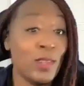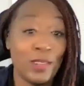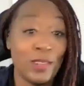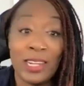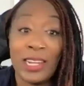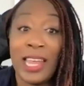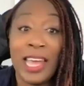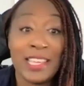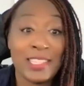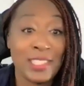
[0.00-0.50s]
in the
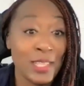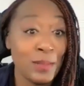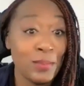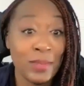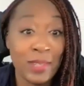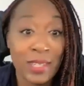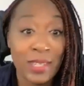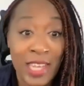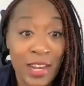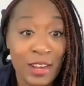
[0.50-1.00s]
last couple
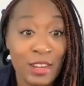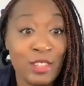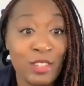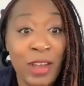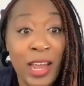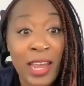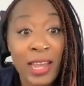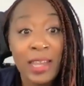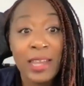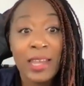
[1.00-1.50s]
of years,
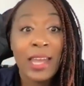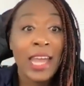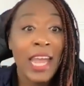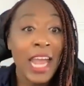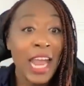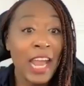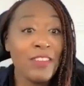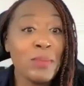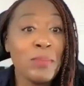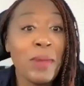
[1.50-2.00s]
right?
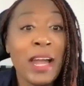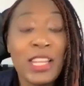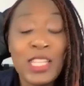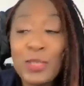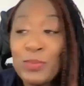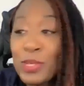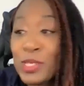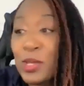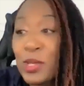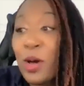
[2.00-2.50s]
Everybody's
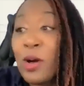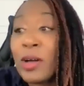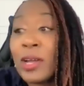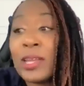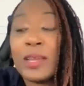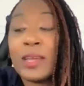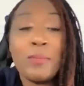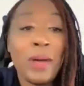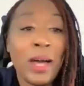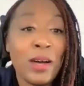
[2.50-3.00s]
been
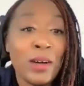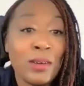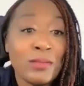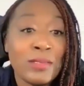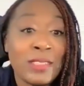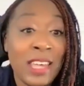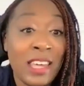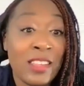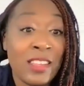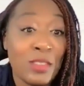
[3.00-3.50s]
talking about
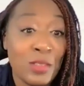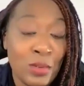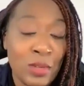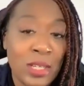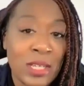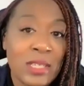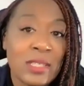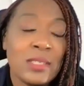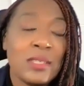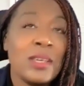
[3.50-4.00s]
death
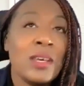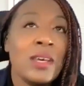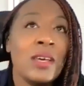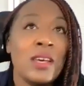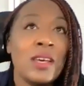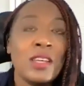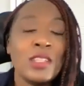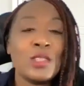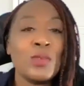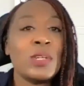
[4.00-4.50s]
doulas.
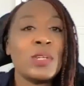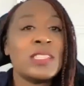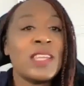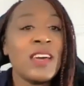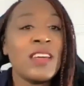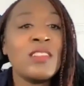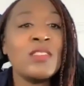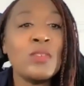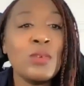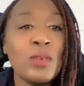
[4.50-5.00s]
So a
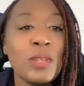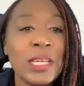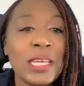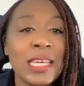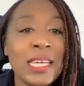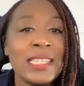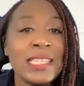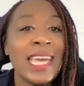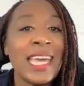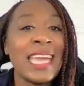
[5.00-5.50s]
death doula
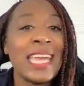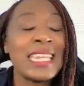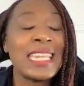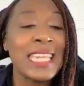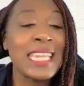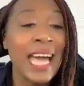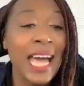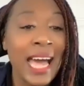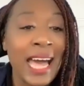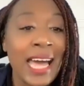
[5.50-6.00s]
is a
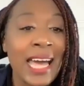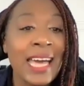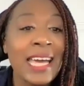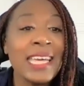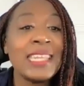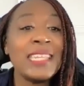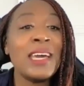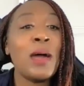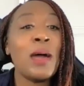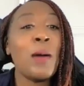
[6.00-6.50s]

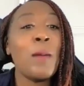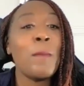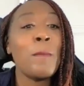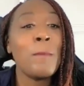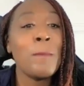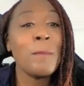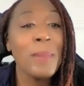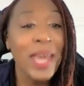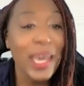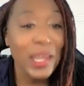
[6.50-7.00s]

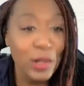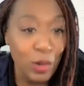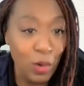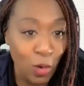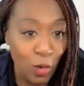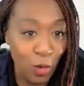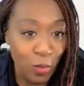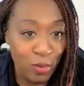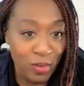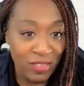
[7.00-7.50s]

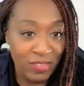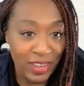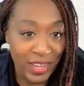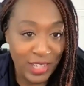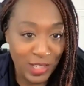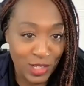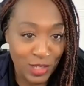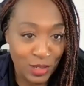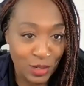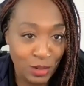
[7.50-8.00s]
non-medical
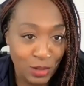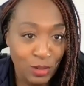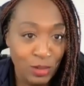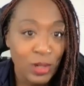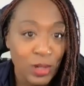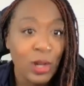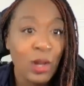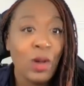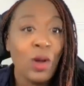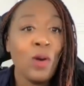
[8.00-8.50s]
professional
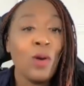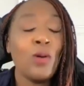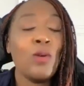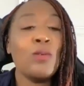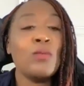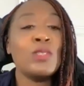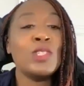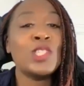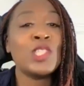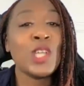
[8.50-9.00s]

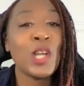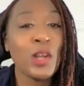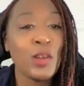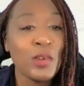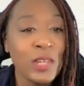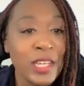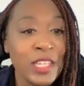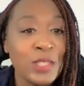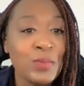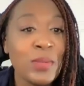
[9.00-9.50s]
who
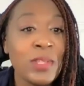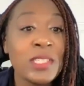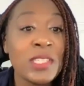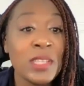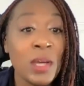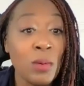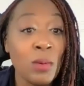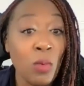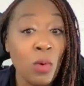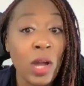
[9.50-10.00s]
journeys with
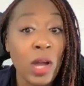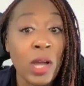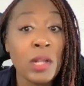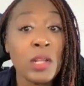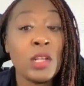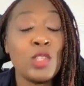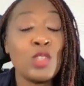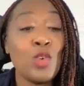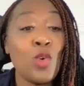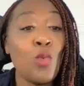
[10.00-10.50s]

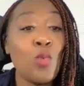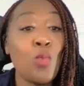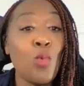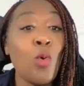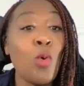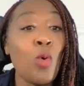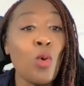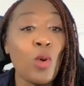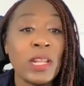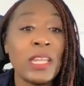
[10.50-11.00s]
someone
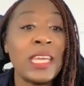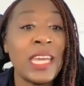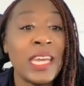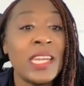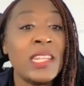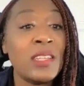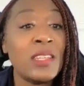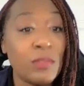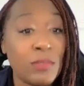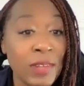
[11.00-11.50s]
toward the
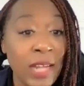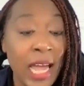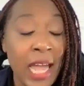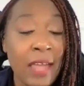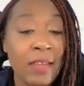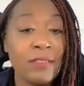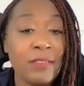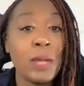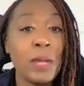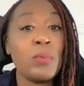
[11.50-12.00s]
end of
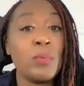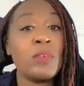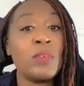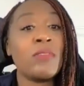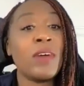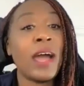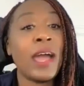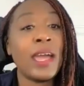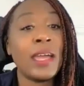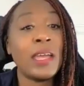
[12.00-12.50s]
life. They
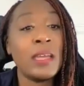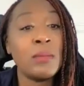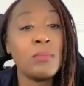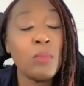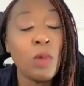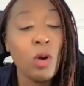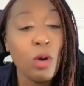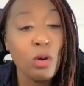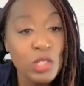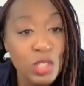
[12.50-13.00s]
provide
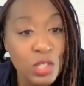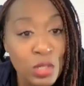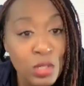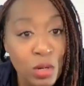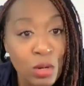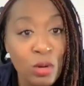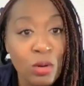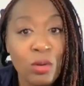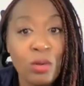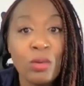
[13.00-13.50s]

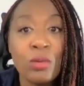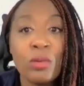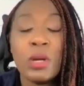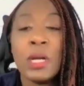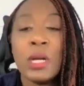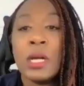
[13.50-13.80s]
emotional,